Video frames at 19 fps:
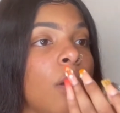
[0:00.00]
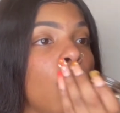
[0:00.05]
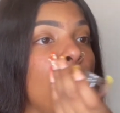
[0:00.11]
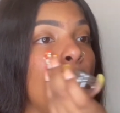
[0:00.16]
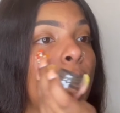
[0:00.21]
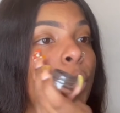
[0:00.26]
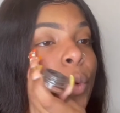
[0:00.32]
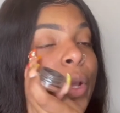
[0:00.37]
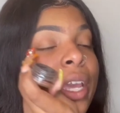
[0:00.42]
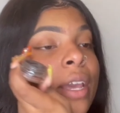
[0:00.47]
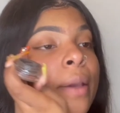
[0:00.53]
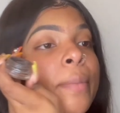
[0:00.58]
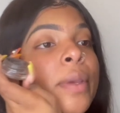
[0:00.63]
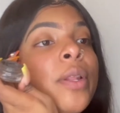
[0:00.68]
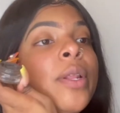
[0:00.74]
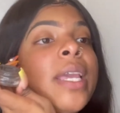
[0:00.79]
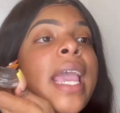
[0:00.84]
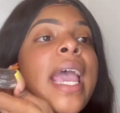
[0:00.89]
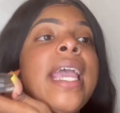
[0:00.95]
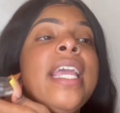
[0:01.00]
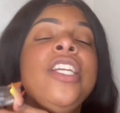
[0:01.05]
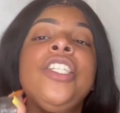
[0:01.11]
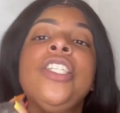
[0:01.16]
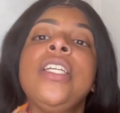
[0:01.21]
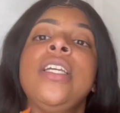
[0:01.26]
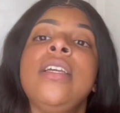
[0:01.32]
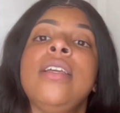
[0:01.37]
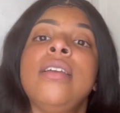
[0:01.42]
with
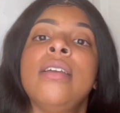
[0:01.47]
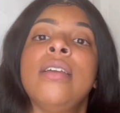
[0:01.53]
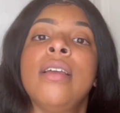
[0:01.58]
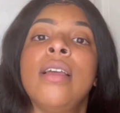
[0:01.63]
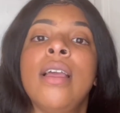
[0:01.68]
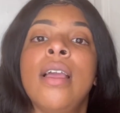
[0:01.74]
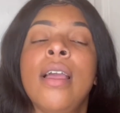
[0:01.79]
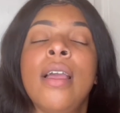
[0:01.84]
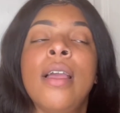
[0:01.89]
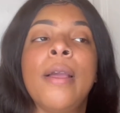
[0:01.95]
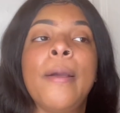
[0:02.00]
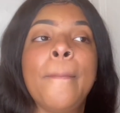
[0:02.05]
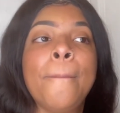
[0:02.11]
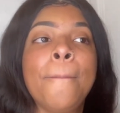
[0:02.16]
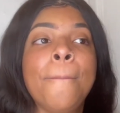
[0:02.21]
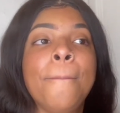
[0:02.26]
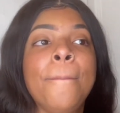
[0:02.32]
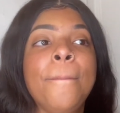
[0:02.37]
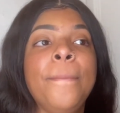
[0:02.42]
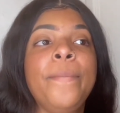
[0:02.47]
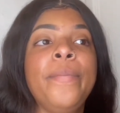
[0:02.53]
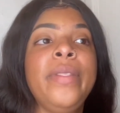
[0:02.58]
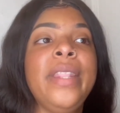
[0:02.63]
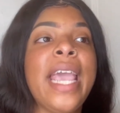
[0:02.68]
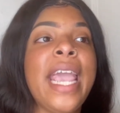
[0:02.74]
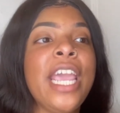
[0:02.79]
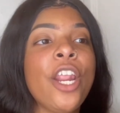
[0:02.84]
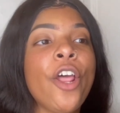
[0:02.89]
communication,
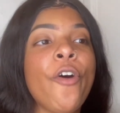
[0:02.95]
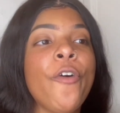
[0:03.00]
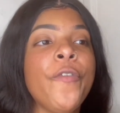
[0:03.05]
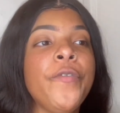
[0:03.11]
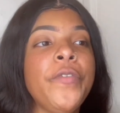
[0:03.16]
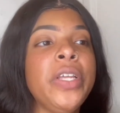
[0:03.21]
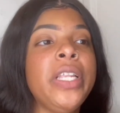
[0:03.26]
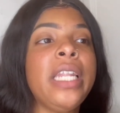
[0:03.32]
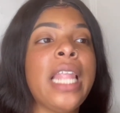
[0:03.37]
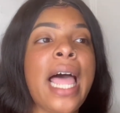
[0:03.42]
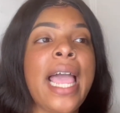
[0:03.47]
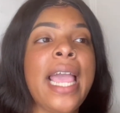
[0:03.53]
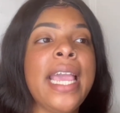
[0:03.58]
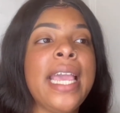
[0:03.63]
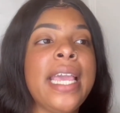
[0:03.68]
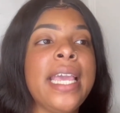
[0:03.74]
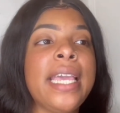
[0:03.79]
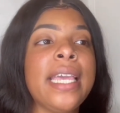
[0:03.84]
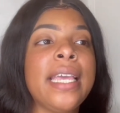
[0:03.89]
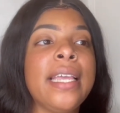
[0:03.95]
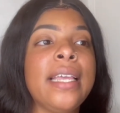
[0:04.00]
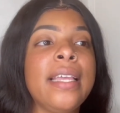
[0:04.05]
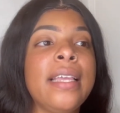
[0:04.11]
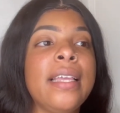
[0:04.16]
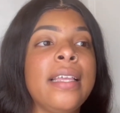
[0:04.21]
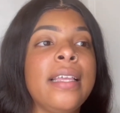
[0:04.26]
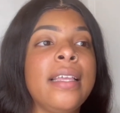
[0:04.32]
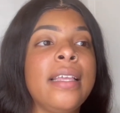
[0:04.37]
they don't feel like
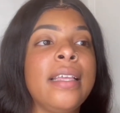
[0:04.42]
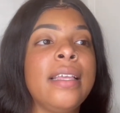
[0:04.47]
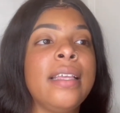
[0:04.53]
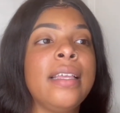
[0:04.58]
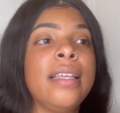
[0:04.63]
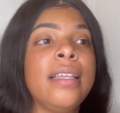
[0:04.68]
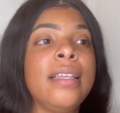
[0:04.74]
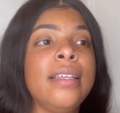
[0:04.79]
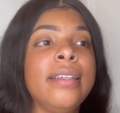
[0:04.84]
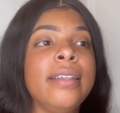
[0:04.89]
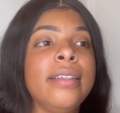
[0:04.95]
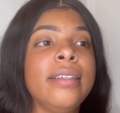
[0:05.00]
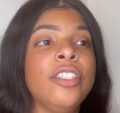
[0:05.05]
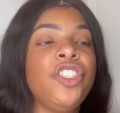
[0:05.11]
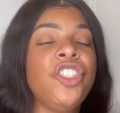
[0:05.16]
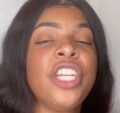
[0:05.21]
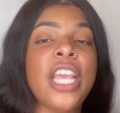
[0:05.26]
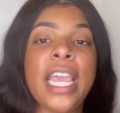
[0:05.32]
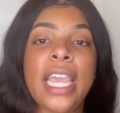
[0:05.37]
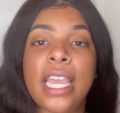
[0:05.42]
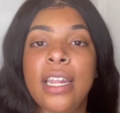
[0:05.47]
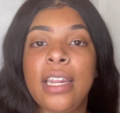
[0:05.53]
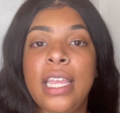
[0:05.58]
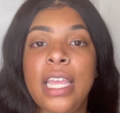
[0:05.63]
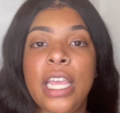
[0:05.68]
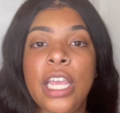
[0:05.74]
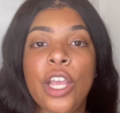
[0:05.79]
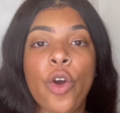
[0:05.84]
checking
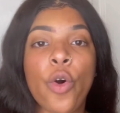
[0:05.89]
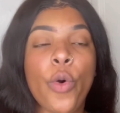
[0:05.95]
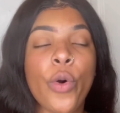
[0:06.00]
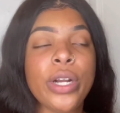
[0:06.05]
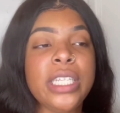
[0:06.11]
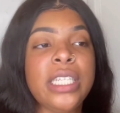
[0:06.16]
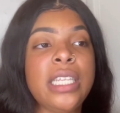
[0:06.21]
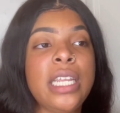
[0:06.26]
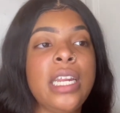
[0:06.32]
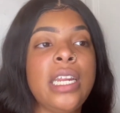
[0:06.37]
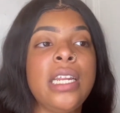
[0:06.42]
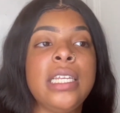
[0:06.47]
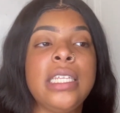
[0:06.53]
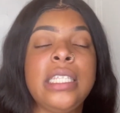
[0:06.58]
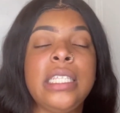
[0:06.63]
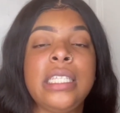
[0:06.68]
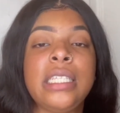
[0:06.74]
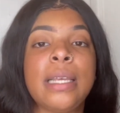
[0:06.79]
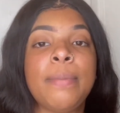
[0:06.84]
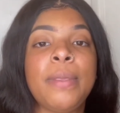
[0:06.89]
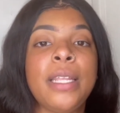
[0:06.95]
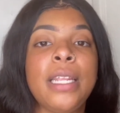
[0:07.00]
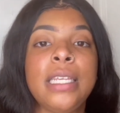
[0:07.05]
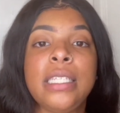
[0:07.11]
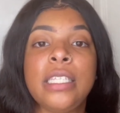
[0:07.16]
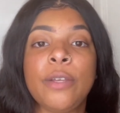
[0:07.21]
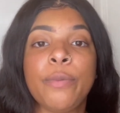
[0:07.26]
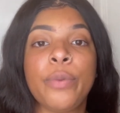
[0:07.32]
in or sending us something
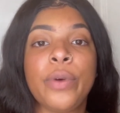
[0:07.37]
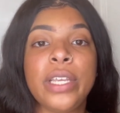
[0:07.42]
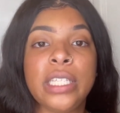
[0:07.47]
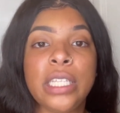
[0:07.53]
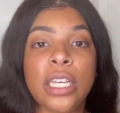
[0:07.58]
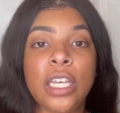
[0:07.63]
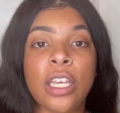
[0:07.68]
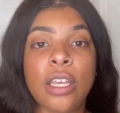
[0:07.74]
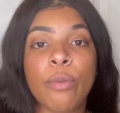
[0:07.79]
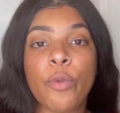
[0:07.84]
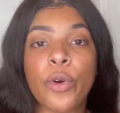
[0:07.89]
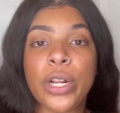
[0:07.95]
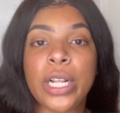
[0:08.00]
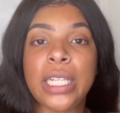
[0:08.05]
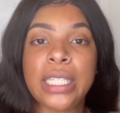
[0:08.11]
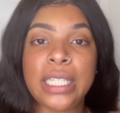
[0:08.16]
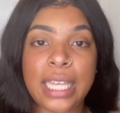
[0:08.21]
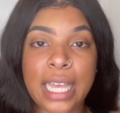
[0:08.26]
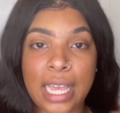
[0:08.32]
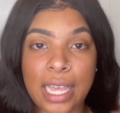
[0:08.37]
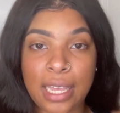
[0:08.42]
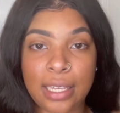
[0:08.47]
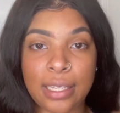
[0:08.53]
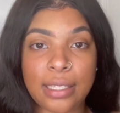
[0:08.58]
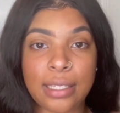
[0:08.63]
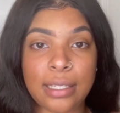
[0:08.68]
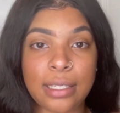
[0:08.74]
as simple as a good morning text